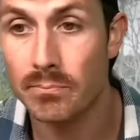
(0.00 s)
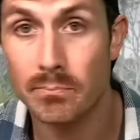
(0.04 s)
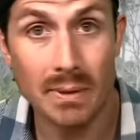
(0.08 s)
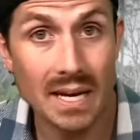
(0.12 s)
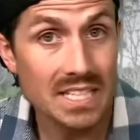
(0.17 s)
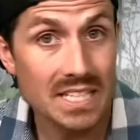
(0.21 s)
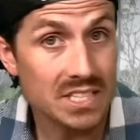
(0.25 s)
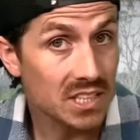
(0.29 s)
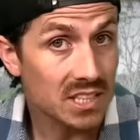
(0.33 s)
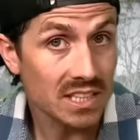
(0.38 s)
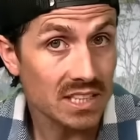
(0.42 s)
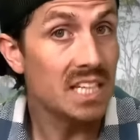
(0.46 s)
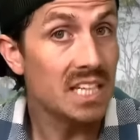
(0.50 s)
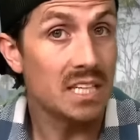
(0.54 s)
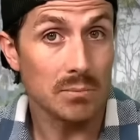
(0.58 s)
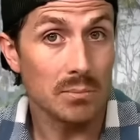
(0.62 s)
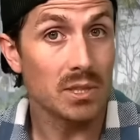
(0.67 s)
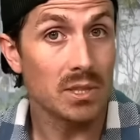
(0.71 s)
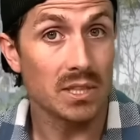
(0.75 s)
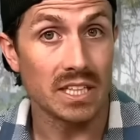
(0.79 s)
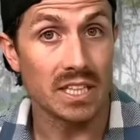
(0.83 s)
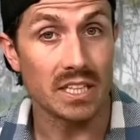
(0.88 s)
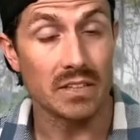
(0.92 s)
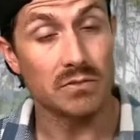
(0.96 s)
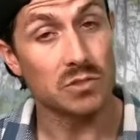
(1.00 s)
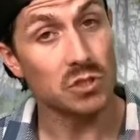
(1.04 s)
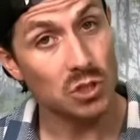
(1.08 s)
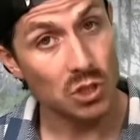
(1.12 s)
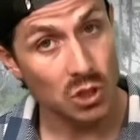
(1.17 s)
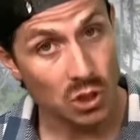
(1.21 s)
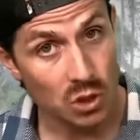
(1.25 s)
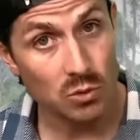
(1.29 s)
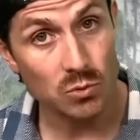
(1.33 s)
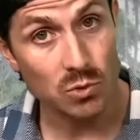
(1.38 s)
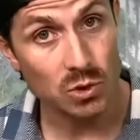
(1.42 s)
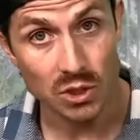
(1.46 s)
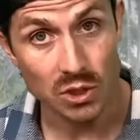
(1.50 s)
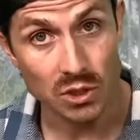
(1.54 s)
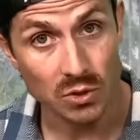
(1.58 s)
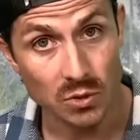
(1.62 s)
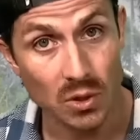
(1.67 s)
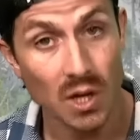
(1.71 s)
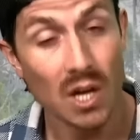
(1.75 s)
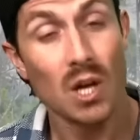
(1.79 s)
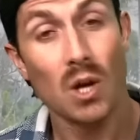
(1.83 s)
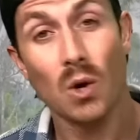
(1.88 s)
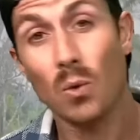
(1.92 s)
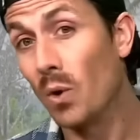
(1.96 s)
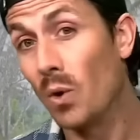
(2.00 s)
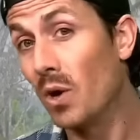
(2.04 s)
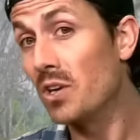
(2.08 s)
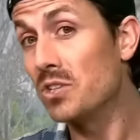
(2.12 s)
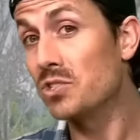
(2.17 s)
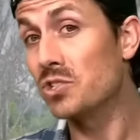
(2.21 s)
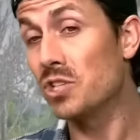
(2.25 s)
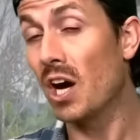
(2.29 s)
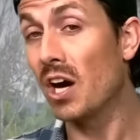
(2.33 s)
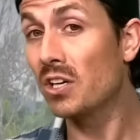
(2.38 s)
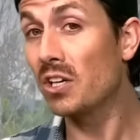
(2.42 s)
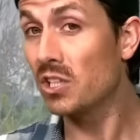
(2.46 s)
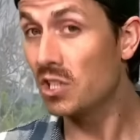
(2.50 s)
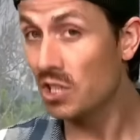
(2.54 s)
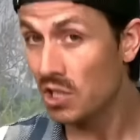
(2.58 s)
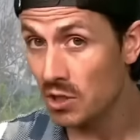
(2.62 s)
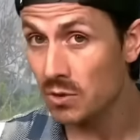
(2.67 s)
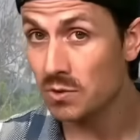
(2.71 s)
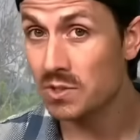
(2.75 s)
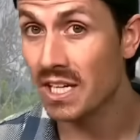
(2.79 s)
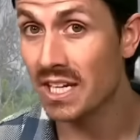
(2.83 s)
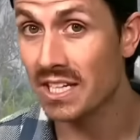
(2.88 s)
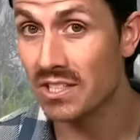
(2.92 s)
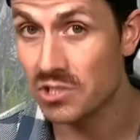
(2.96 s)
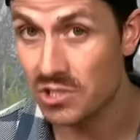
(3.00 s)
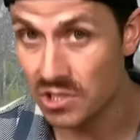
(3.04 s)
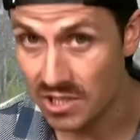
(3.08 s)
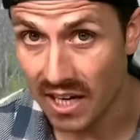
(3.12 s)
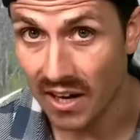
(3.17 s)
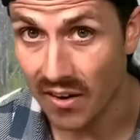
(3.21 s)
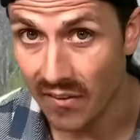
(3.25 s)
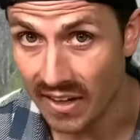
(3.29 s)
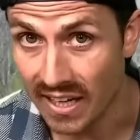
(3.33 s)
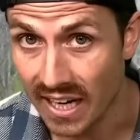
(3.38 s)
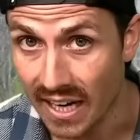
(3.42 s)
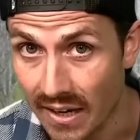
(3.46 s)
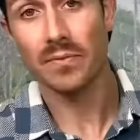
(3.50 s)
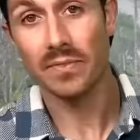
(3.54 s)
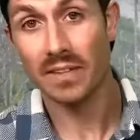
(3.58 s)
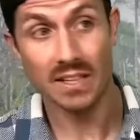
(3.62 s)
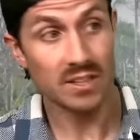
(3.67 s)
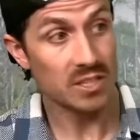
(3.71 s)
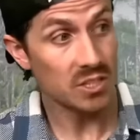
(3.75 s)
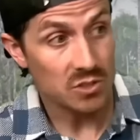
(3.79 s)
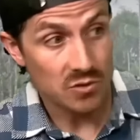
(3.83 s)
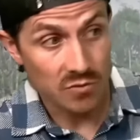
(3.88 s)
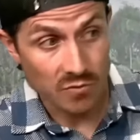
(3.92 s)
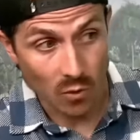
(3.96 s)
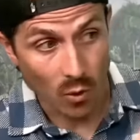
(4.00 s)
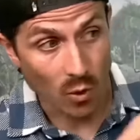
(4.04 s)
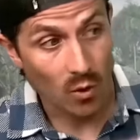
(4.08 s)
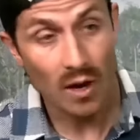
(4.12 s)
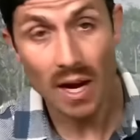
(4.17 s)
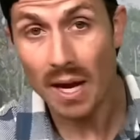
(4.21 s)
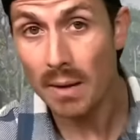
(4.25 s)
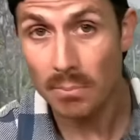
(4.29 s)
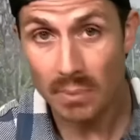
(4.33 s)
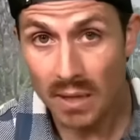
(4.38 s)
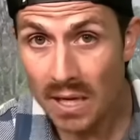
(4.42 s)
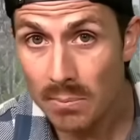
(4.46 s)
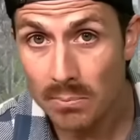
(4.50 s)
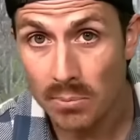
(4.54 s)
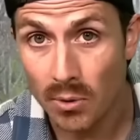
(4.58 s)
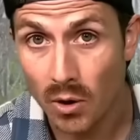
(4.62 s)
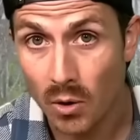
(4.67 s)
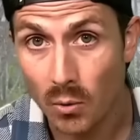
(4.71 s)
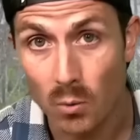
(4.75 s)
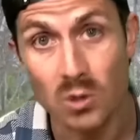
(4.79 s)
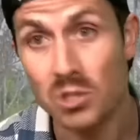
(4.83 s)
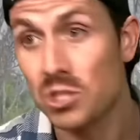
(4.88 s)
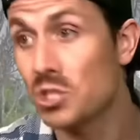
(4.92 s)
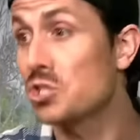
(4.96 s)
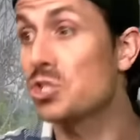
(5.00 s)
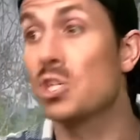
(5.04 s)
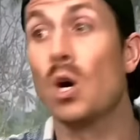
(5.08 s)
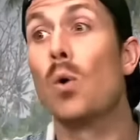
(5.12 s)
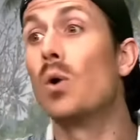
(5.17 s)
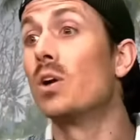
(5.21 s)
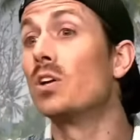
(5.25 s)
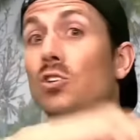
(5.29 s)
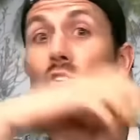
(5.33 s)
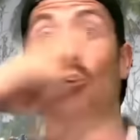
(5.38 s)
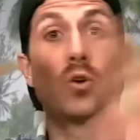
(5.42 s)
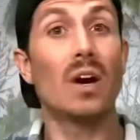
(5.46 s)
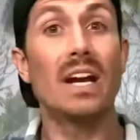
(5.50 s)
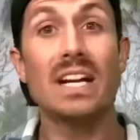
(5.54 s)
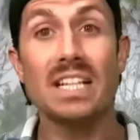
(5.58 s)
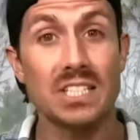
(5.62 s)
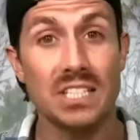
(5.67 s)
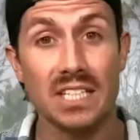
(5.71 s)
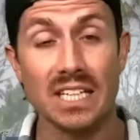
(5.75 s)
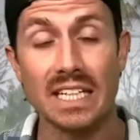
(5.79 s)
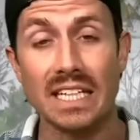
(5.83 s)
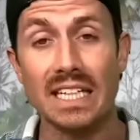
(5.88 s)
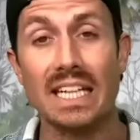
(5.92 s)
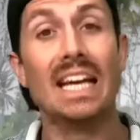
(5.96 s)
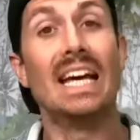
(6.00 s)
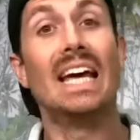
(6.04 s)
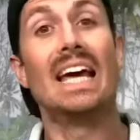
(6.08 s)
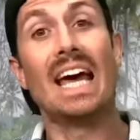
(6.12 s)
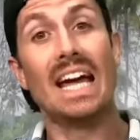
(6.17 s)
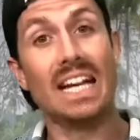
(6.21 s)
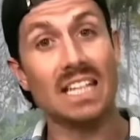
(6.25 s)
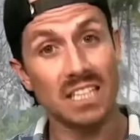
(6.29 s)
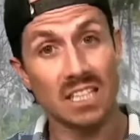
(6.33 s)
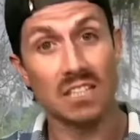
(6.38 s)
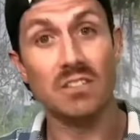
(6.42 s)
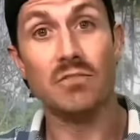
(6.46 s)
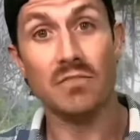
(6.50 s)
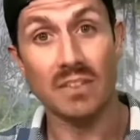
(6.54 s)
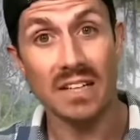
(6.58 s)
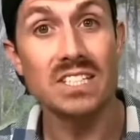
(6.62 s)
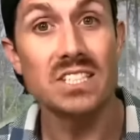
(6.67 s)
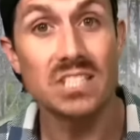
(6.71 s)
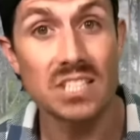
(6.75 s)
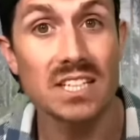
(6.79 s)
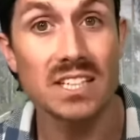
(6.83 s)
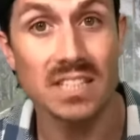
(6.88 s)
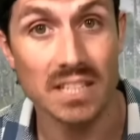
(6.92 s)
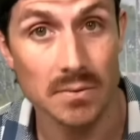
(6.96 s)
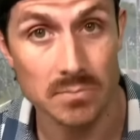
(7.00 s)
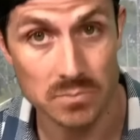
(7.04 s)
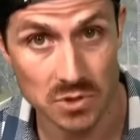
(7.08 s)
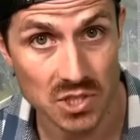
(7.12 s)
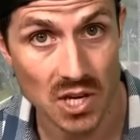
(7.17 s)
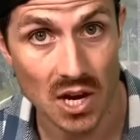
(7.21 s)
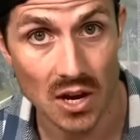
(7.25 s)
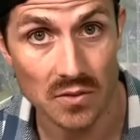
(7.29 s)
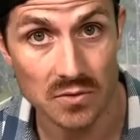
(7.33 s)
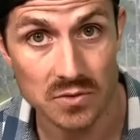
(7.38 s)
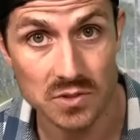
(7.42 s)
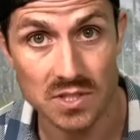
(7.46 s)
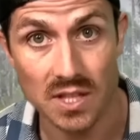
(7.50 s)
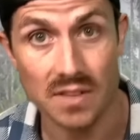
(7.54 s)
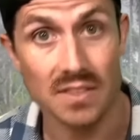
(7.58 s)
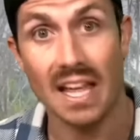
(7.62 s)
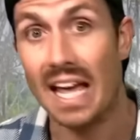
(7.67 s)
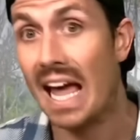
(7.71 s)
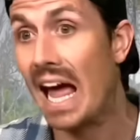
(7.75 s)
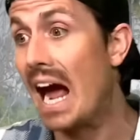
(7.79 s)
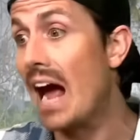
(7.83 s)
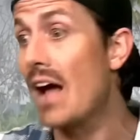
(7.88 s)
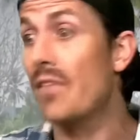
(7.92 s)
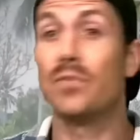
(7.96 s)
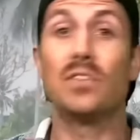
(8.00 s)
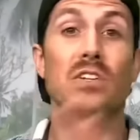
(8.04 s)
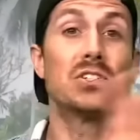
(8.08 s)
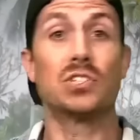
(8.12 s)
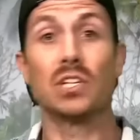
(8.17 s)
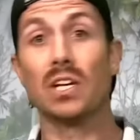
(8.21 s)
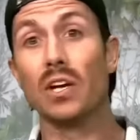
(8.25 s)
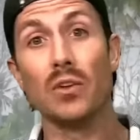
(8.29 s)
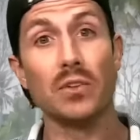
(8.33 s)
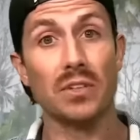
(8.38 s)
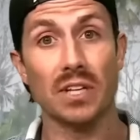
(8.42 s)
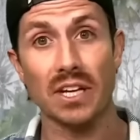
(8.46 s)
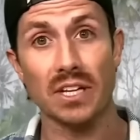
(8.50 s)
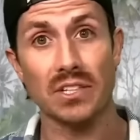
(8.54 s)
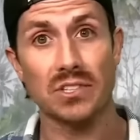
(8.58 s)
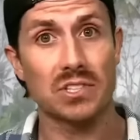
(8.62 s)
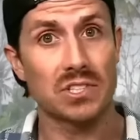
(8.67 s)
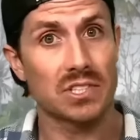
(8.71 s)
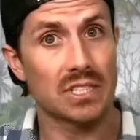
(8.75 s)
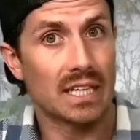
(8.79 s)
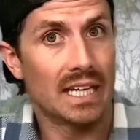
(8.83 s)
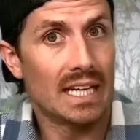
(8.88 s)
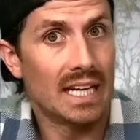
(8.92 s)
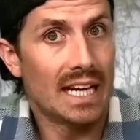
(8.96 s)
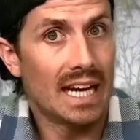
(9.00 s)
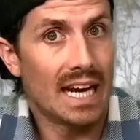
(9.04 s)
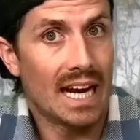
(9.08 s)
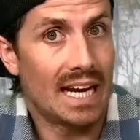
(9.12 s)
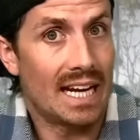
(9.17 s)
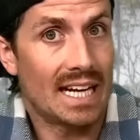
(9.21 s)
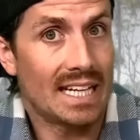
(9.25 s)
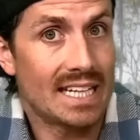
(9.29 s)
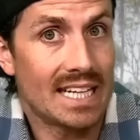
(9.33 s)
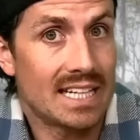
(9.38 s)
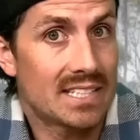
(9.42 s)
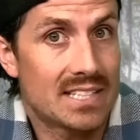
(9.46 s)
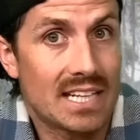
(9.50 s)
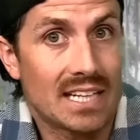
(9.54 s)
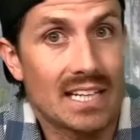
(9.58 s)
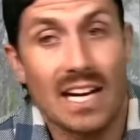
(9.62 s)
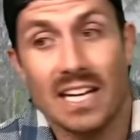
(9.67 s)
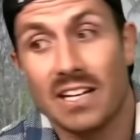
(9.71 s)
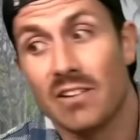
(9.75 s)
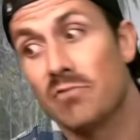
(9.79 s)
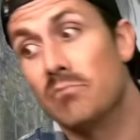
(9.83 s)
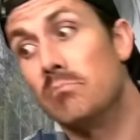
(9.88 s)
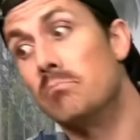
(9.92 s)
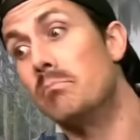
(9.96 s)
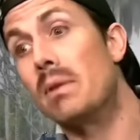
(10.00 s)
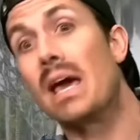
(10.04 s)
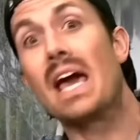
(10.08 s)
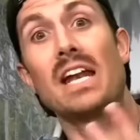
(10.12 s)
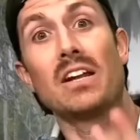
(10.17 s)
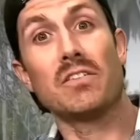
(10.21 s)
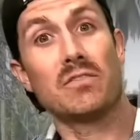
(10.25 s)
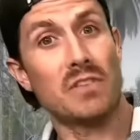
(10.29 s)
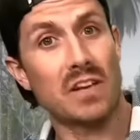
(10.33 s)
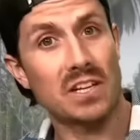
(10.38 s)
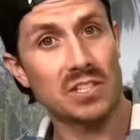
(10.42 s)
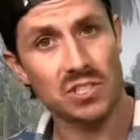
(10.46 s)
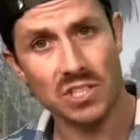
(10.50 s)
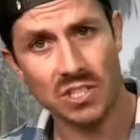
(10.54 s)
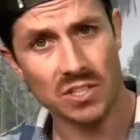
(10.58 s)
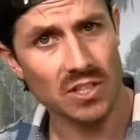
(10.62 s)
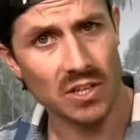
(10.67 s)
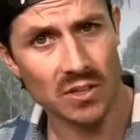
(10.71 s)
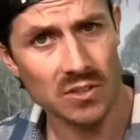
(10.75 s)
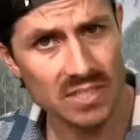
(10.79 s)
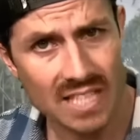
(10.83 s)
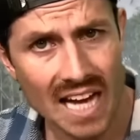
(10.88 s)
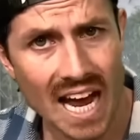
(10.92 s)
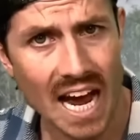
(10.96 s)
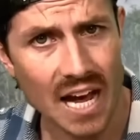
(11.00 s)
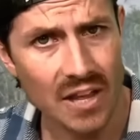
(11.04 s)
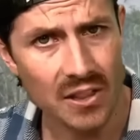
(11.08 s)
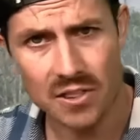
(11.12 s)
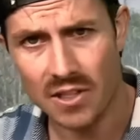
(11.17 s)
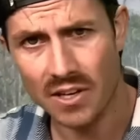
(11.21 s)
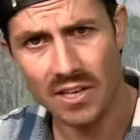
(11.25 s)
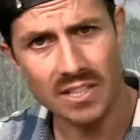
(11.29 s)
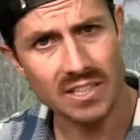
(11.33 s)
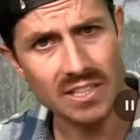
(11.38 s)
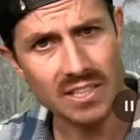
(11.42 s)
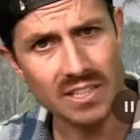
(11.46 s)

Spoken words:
Basically, he believed Kuru was acute hysteria, that these Foray people were just going crazy and convincing themselves that they had this illness. And I guess that kind of manifested their death.